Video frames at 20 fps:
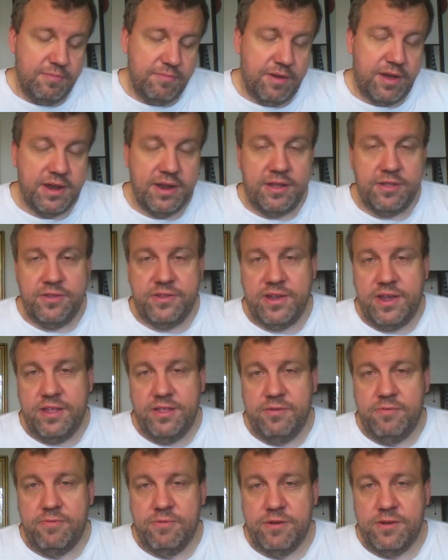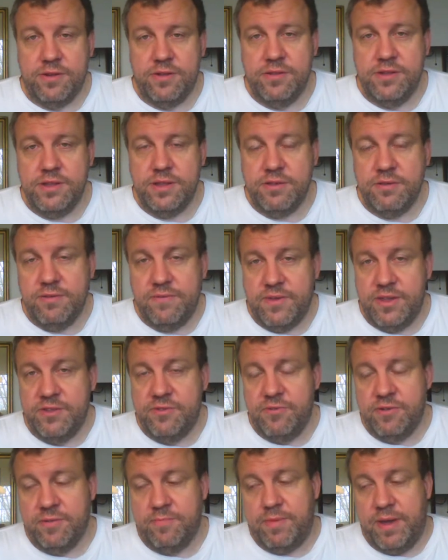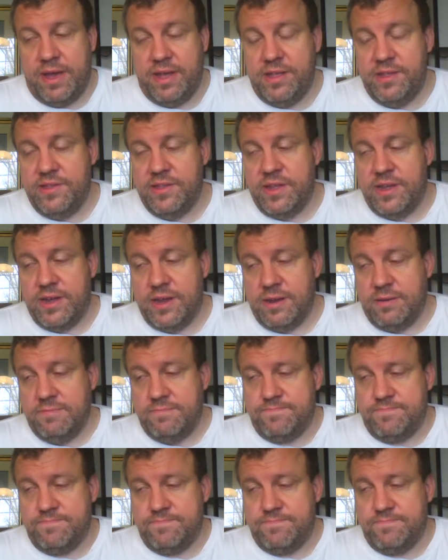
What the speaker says: On the other side of the world, you have Israel and Palestine.